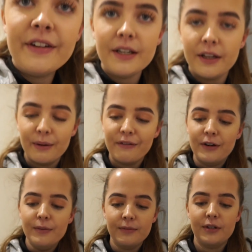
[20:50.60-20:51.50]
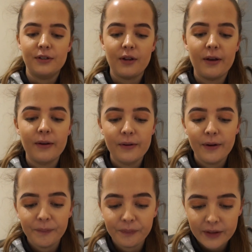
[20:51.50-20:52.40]
video that we filmed. So,
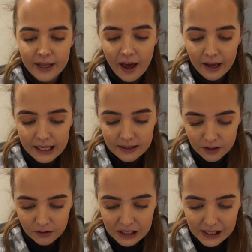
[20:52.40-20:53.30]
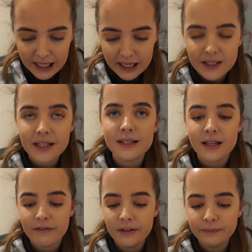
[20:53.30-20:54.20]
yeah, it's currently 10 to
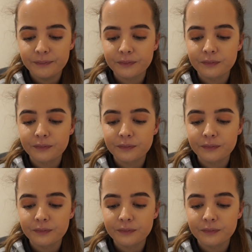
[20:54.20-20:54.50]
7.